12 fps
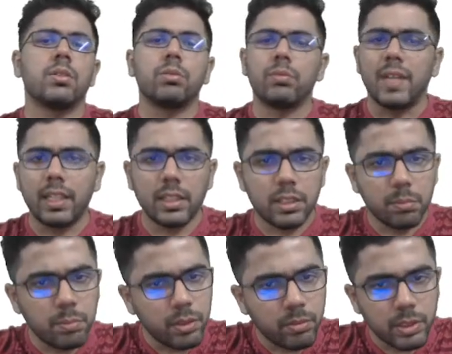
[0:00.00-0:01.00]
Very
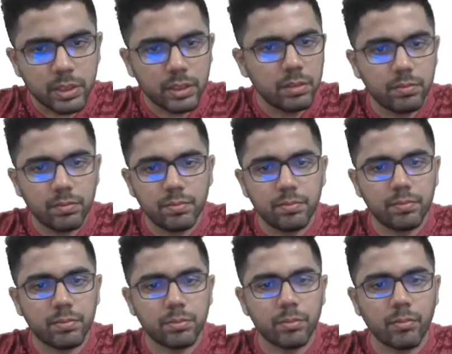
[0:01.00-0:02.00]
simple question.
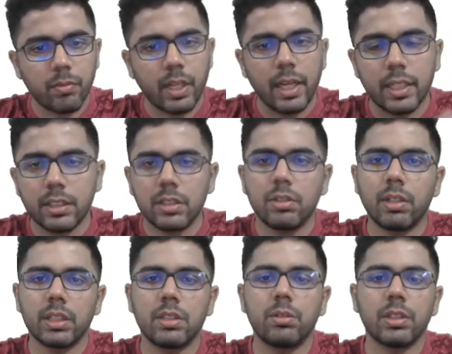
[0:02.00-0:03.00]
X into x
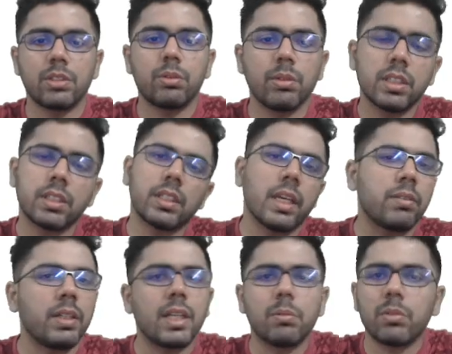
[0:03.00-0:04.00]
into x into x,
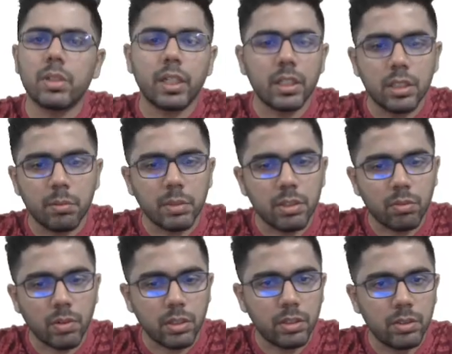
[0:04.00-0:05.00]
every time you are getting remainder 1.